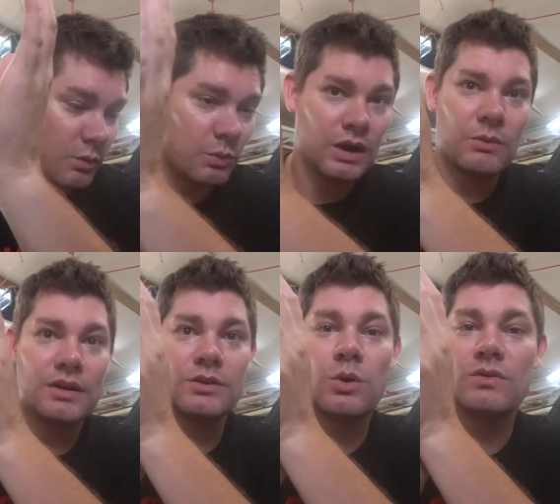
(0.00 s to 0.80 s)
what I
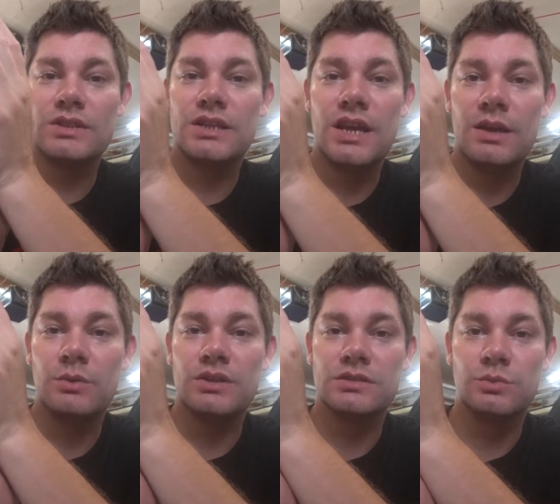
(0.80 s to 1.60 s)
wanted to go over today
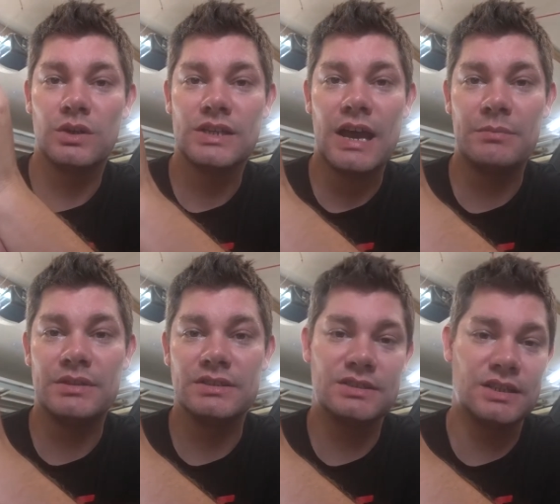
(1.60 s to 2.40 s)
was what's
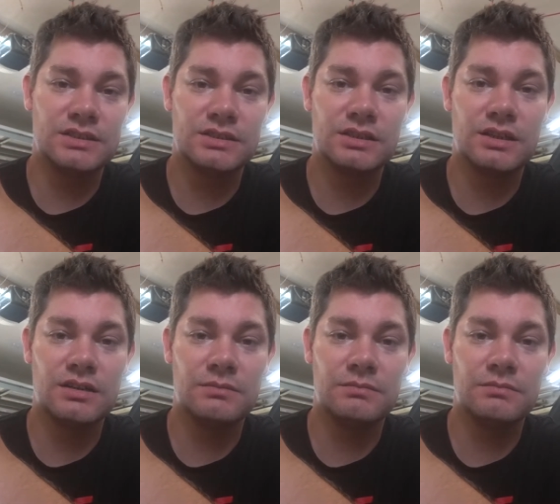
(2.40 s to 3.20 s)
happened since
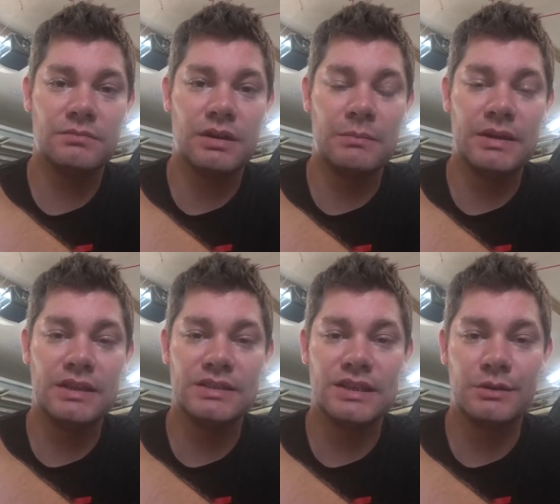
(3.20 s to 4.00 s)
um, I made
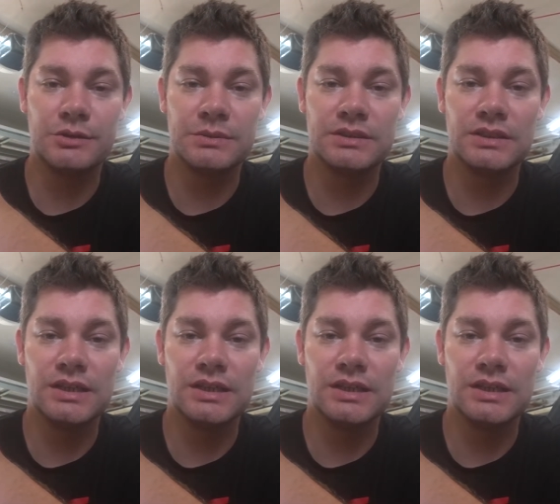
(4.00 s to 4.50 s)
this announcement.